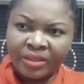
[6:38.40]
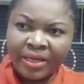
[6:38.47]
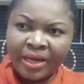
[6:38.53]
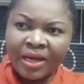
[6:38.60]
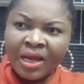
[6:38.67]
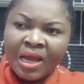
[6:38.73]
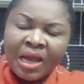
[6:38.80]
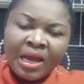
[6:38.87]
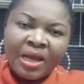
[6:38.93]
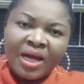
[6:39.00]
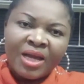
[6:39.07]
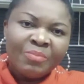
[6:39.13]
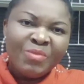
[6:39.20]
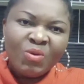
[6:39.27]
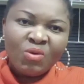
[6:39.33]
Yeah.
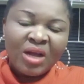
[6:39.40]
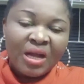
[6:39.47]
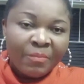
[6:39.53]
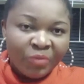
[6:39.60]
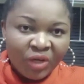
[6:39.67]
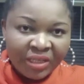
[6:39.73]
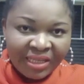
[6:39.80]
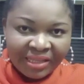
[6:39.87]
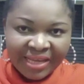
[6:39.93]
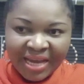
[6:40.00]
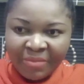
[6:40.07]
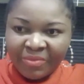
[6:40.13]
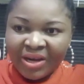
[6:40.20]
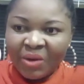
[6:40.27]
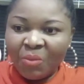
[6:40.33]
And meanwhile, I'm not the
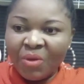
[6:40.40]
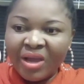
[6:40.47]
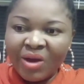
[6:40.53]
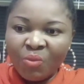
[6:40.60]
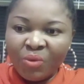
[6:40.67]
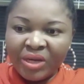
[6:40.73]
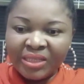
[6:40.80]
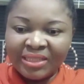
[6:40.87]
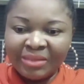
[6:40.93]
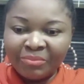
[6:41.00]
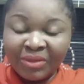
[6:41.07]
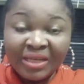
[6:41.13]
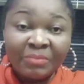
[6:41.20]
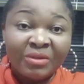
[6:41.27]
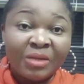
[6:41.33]
type that wear wigs
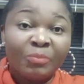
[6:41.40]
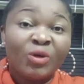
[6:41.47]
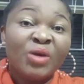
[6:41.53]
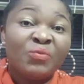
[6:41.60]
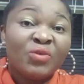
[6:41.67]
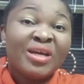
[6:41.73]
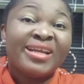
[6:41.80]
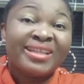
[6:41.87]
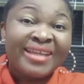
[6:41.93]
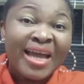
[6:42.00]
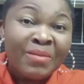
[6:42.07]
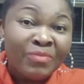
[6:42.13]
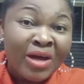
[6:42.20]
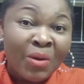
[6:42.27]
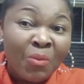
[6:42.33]
and blah blah. But if you are the
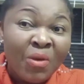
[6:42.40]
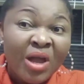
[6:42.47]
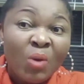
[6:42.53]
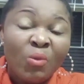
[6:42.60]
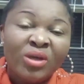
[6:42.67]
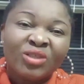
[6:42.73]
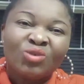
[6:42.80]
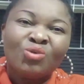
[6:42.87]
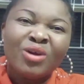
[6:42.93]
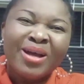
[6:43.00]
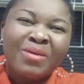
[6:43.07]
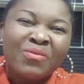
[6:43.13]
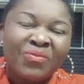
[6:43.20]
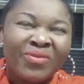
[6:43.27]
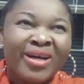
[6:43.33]
type that wear wigs, good
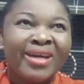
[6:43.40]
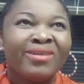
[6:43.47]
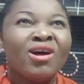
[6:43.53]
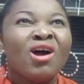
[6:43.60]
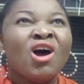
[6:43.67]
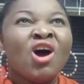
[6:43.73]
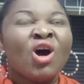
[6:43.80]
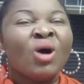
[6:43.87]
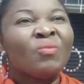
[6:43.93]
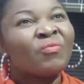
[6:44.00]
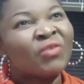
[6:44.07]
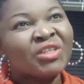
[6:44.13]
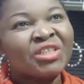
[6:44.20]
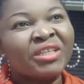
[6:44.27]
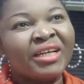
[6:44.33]
and fine.
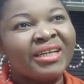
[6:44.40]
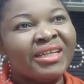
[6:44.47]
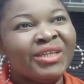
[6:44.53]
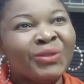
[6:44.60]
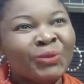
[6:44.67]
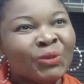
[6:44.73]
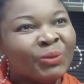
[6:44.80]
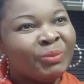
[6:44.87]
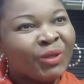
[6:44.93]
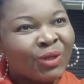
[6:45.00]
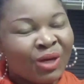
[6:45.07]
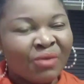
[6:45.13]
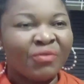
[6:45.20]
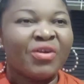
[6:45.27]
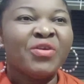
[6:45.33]
Unfortunately, you will be
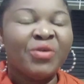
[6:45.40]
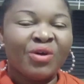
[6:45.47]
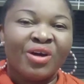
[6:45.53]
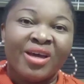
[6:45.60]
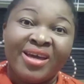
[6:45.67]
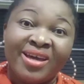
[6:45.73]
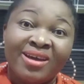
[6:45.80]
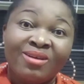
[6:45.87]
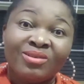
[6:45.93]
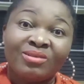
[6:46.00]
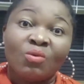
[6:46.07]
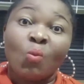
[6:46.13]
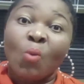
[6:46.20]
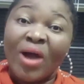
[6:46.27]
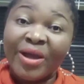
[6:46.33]
covering your hair
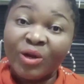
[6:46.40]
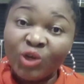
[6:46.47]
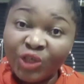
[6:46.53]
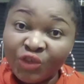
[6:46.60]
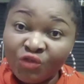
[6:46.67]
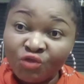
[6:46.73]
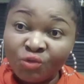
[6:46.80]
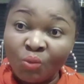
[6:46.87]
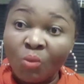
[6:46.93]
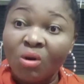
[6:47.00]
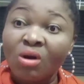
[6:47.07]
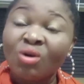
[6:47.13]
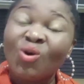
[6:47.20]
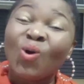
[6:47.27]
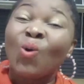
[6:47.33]
while going to
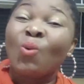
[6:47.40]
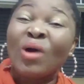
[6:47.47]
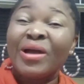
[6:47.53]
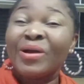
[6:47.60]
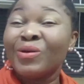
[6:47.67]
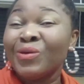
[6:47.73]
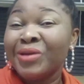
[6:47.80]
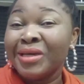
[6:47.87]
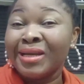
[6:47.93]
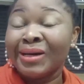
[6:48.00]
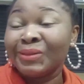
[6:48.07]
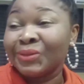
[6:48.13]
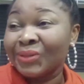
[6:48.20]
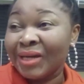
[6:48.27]
work or while going out.